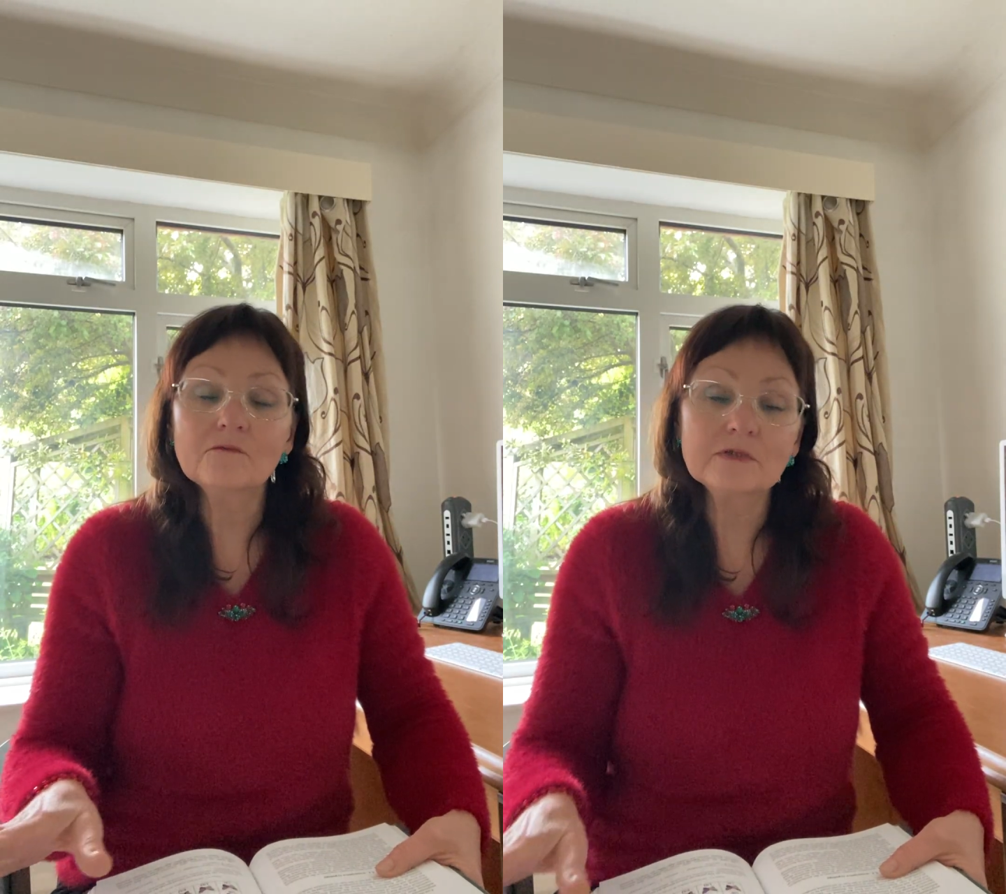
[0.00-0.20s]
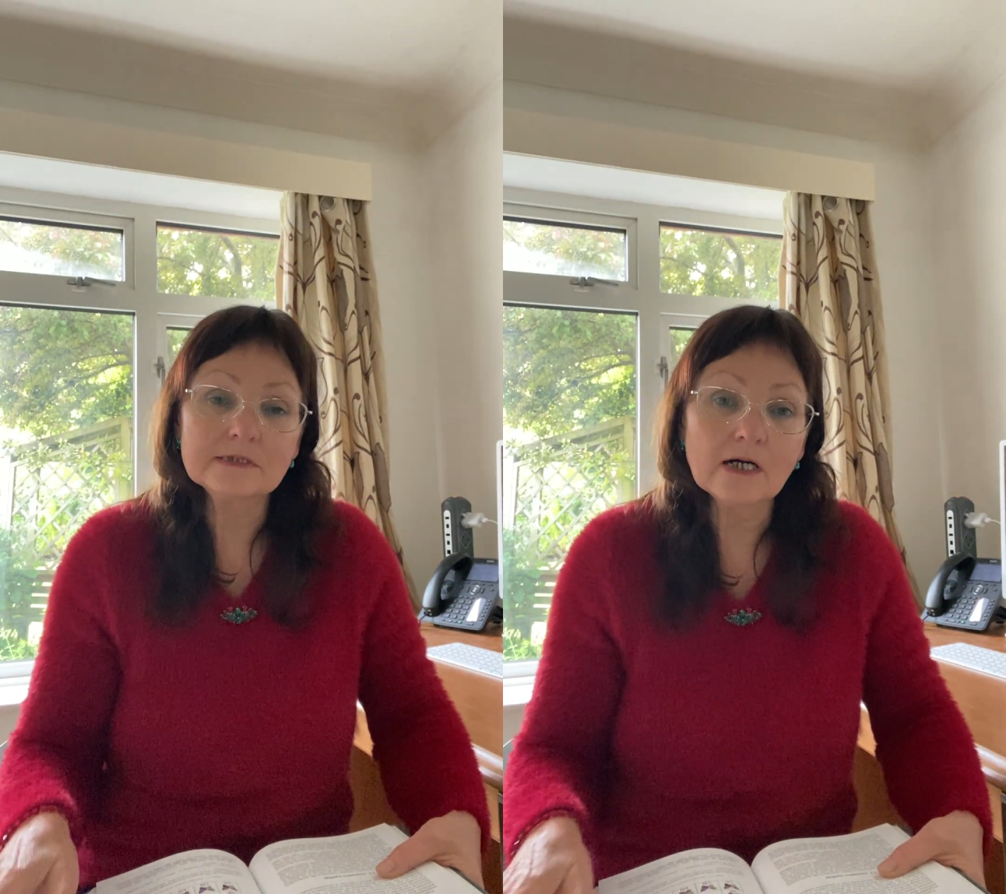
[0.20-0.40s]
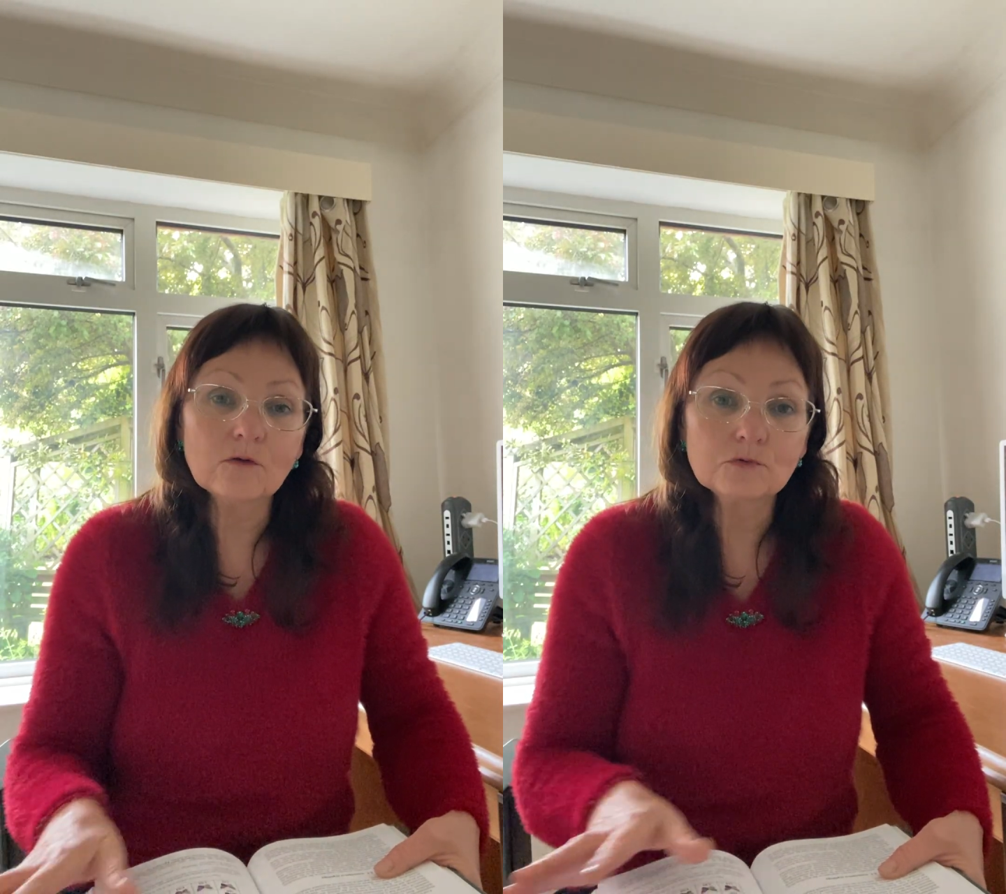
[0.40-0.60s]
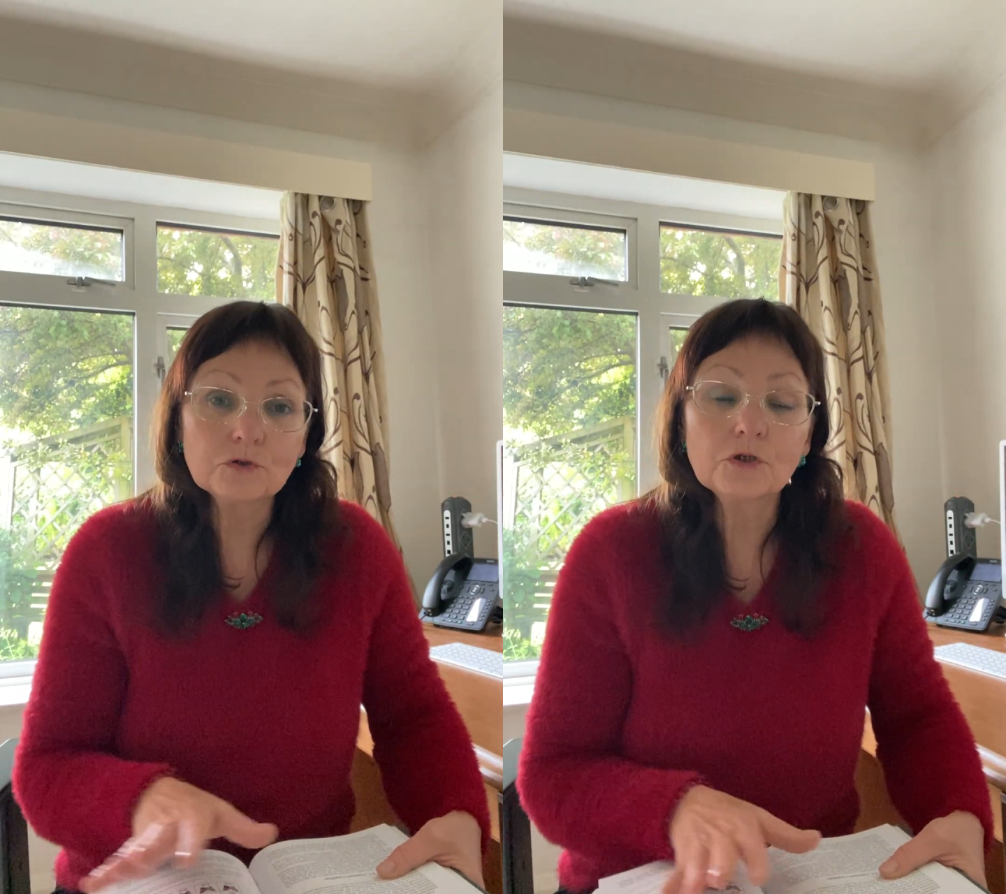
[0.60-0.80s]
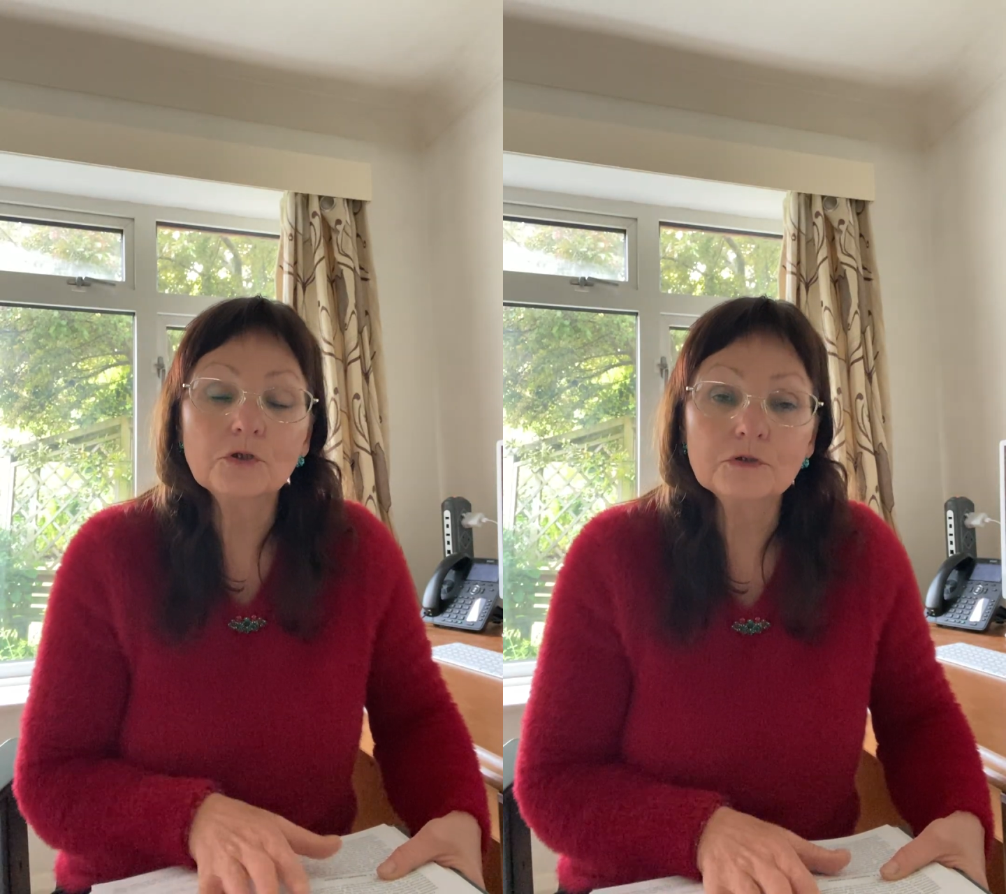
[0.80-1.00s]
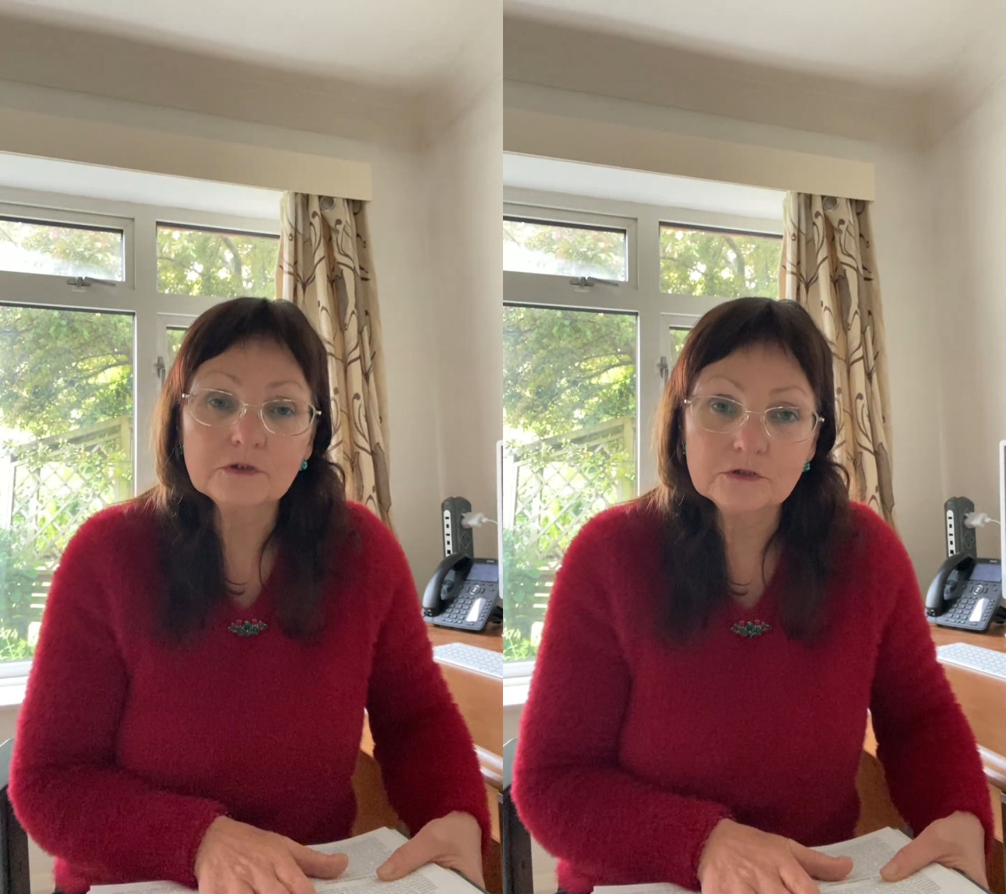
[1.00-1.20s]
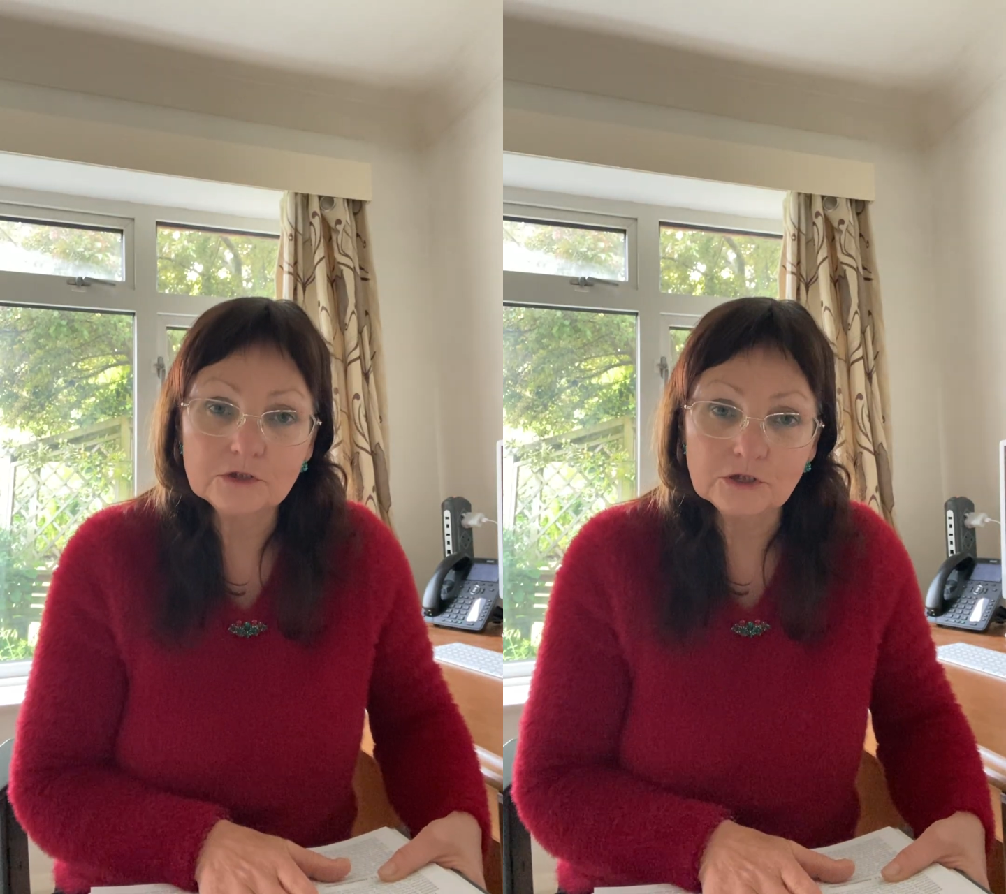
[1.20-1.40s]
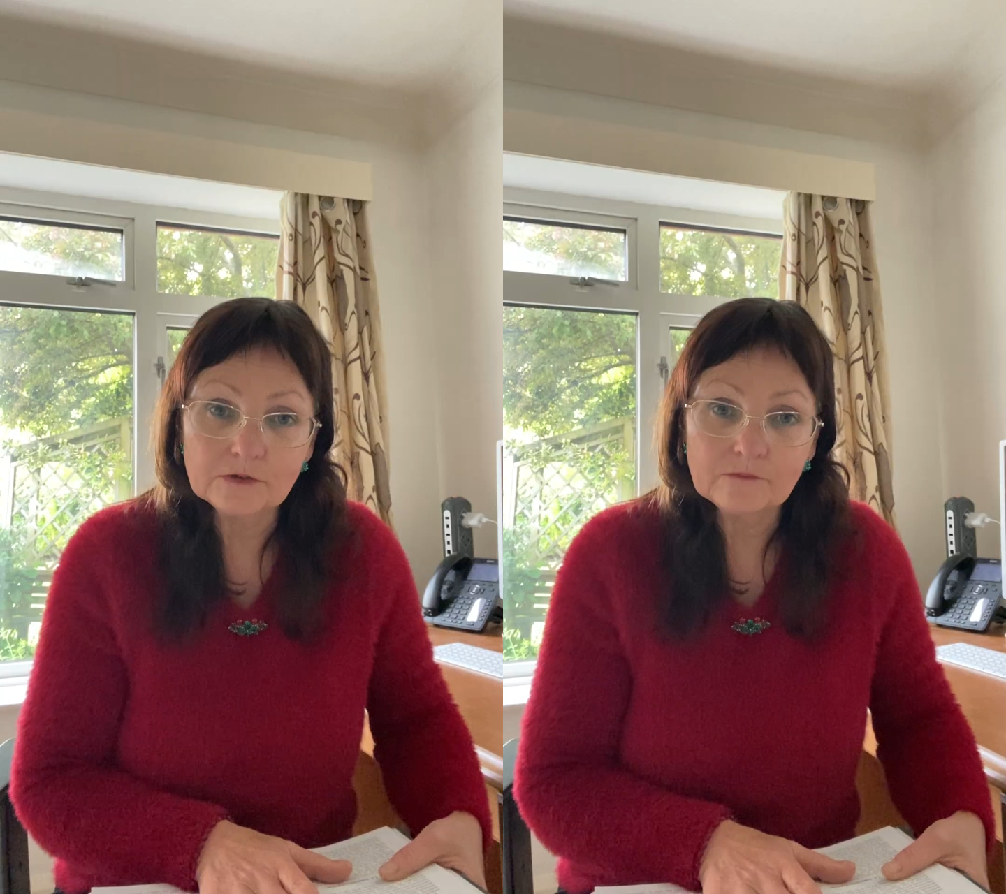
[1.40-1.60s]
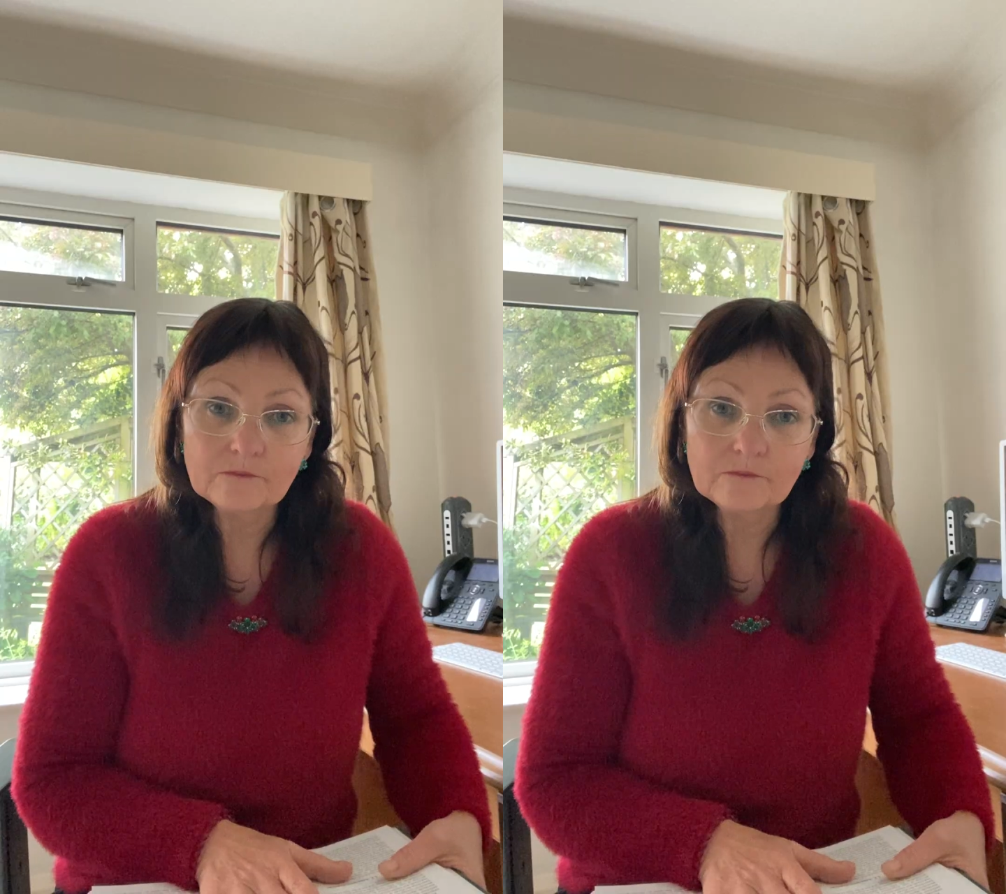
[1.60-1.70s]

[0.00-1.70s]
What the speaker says: without energy.